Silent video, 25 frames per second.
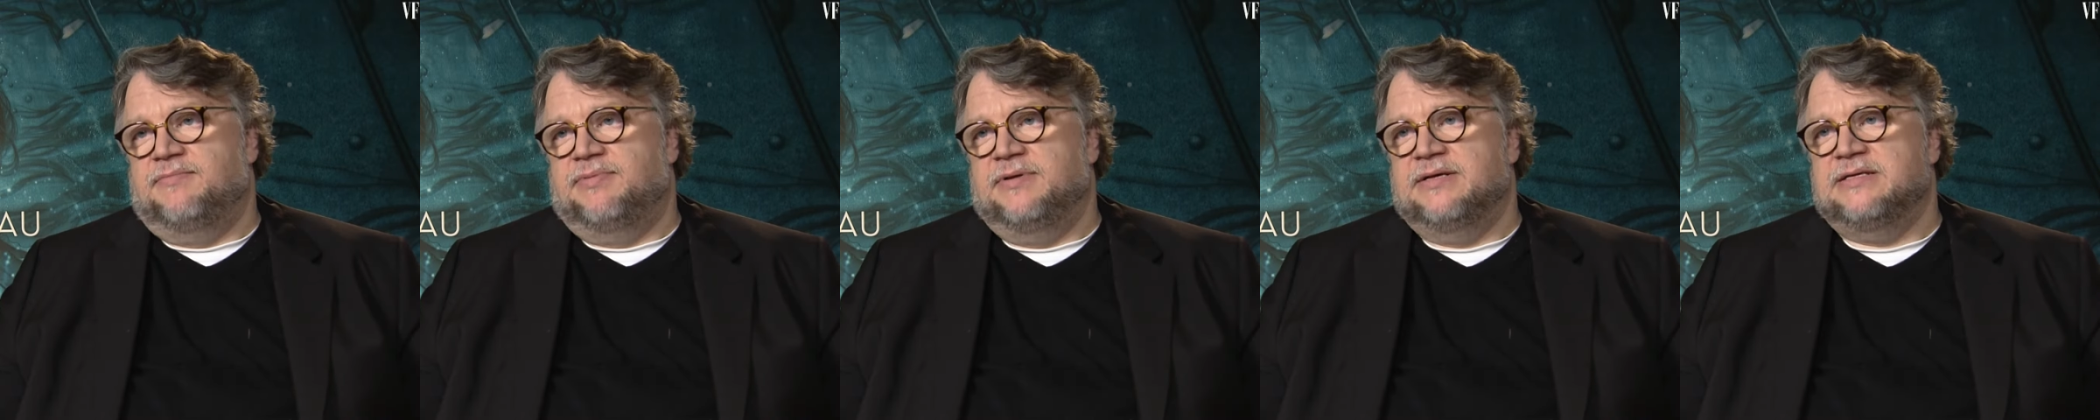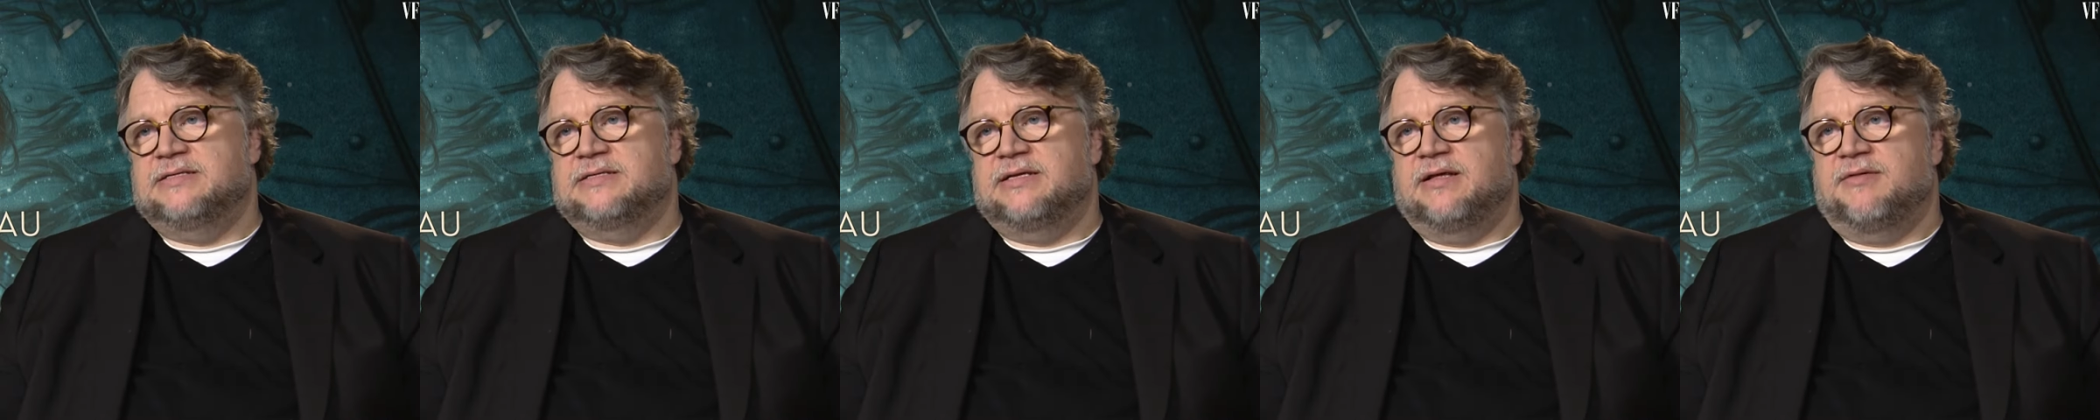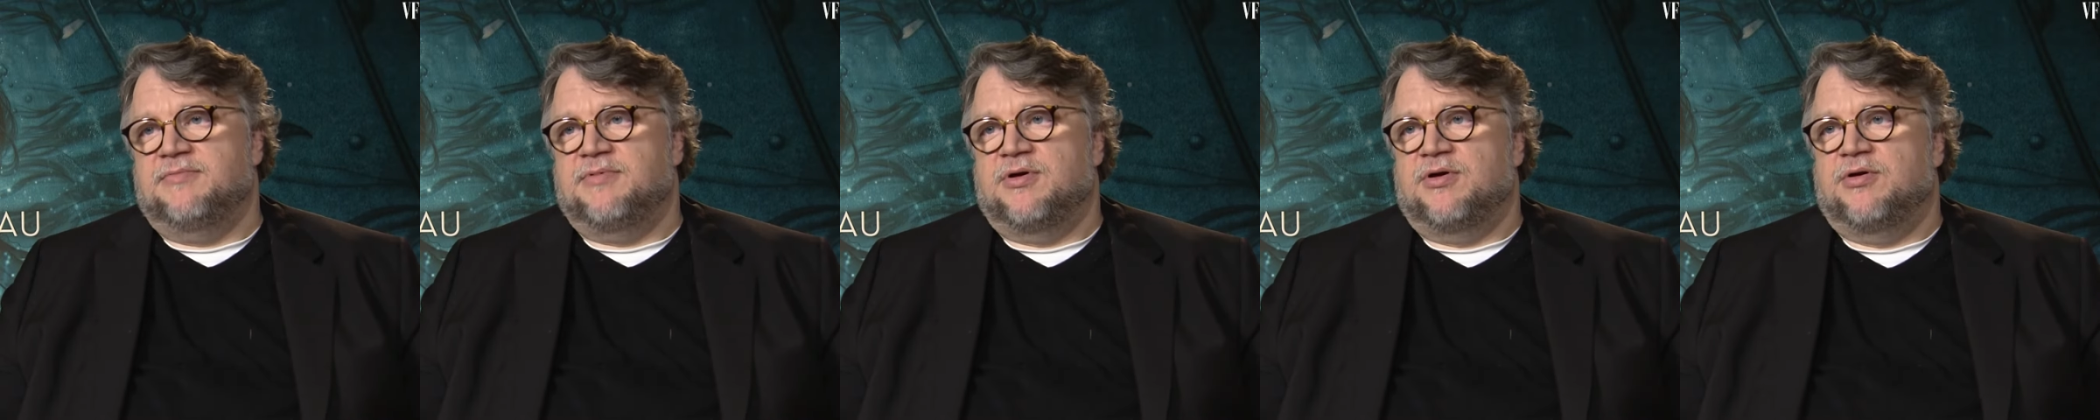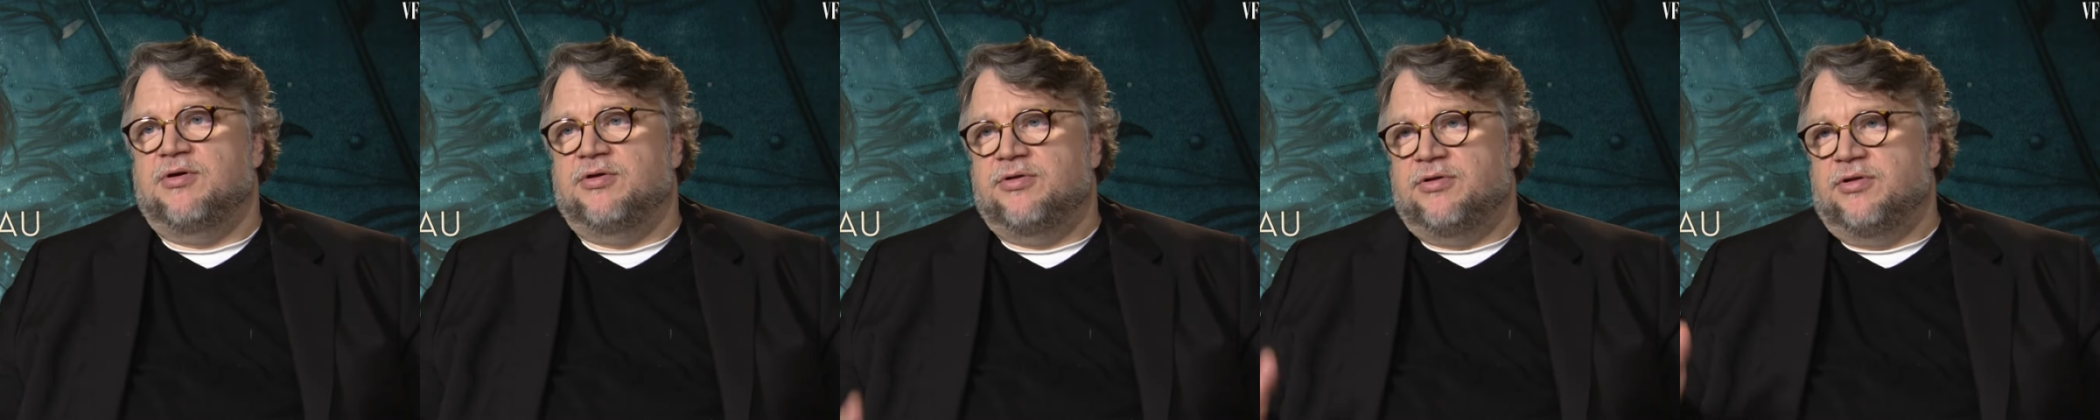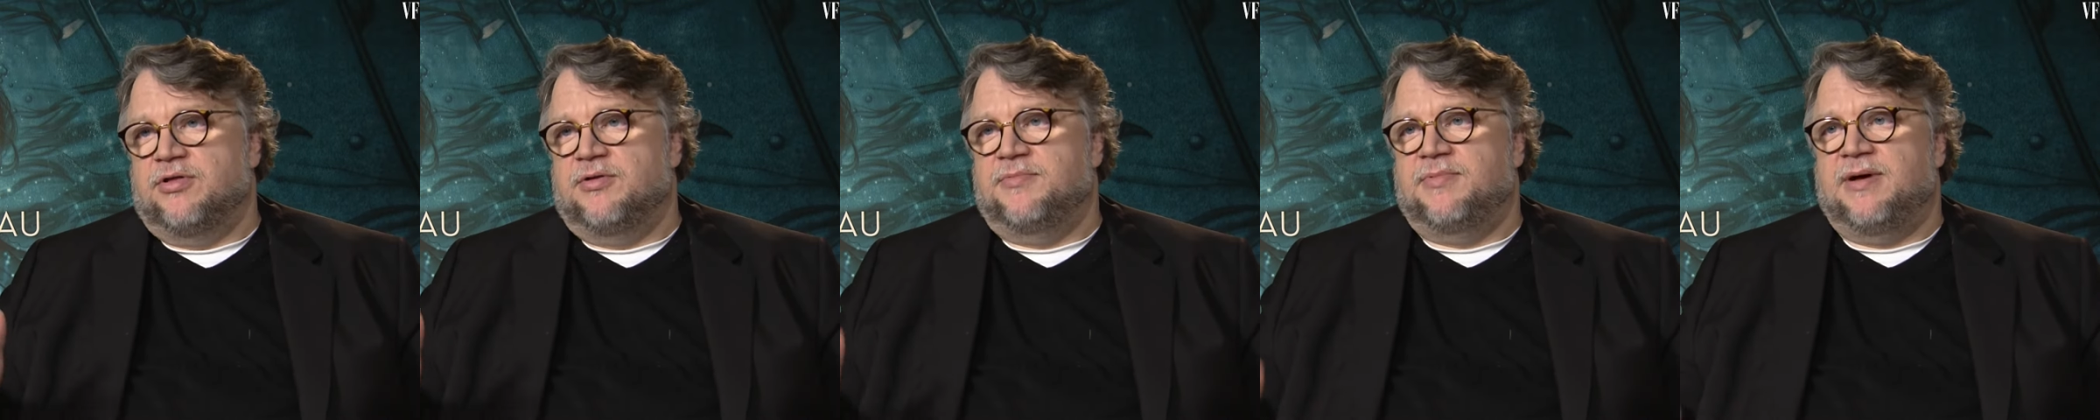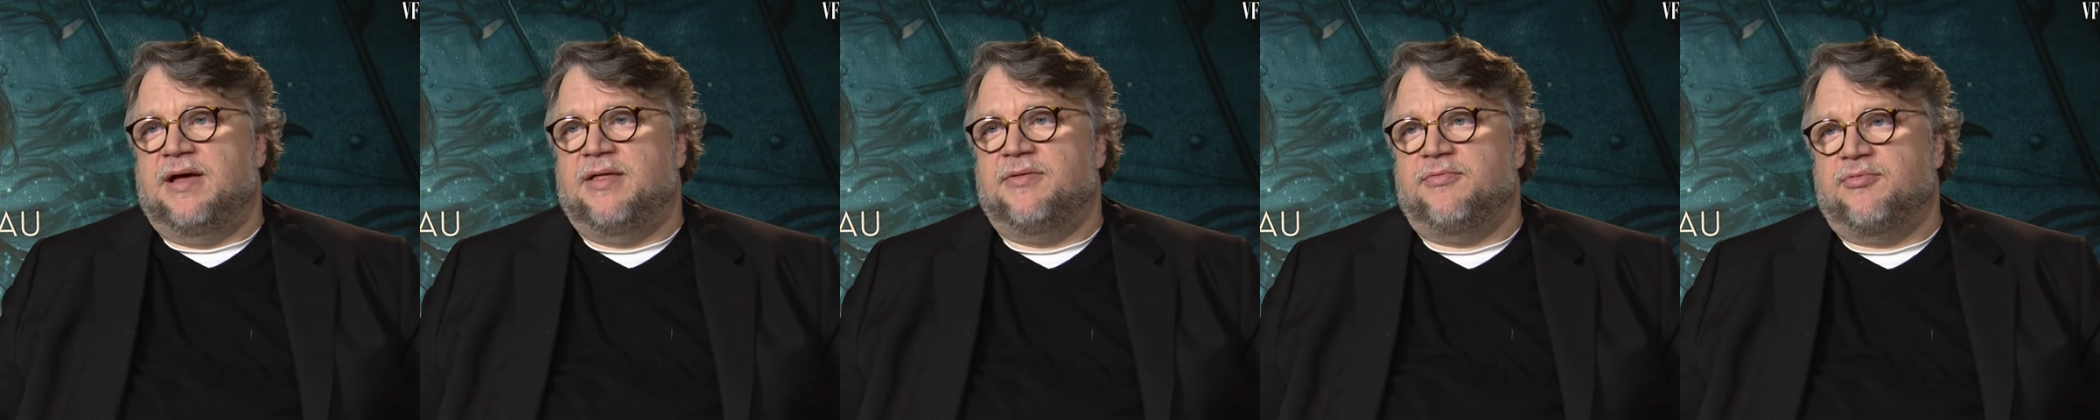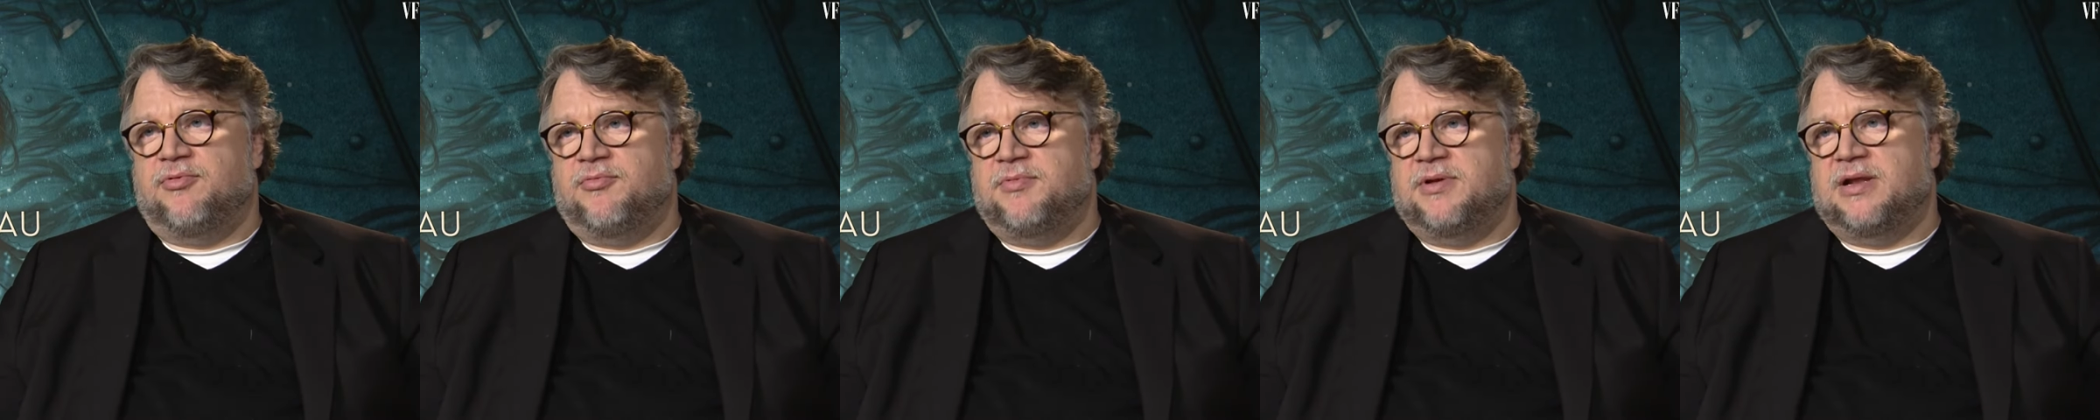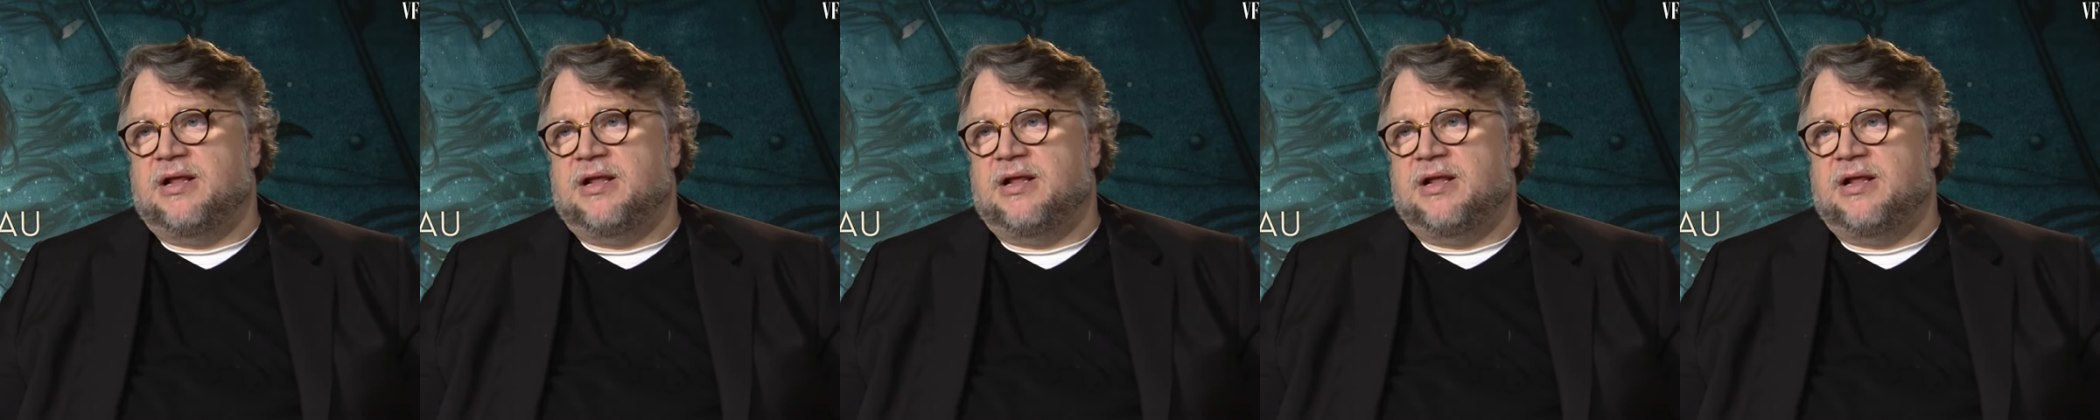please let me go to the bathroom